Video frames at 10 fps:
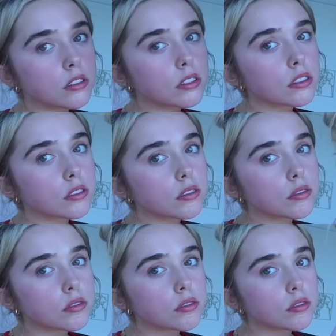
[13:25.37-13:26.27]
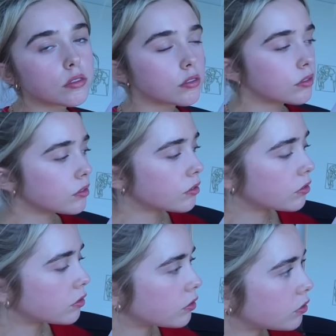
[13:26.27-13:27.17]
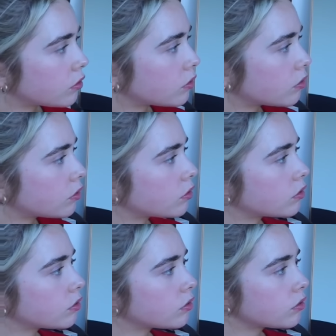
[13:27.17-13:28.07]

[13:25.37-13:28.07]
(silent)